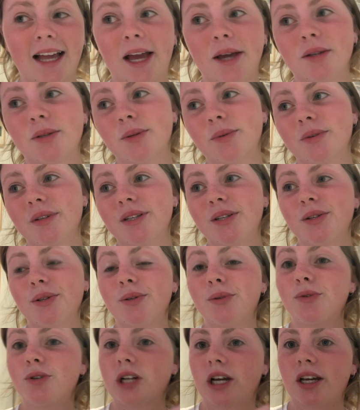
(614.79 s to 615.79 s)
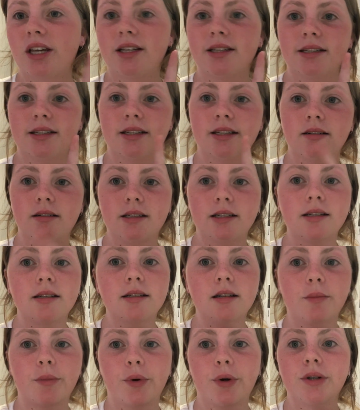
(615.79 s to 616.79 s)
I just wanted to check your skills
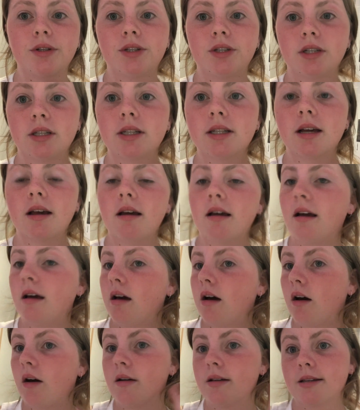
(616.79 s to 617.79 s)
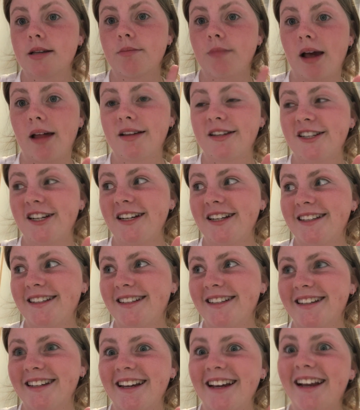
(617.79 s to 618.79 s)
and some questions on some math
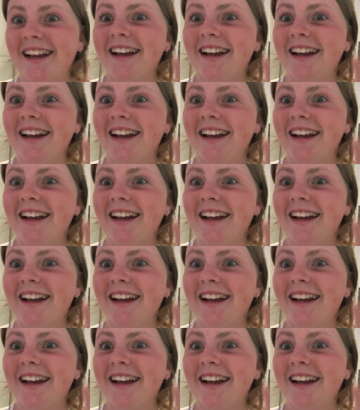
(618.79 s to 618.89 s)
sheets.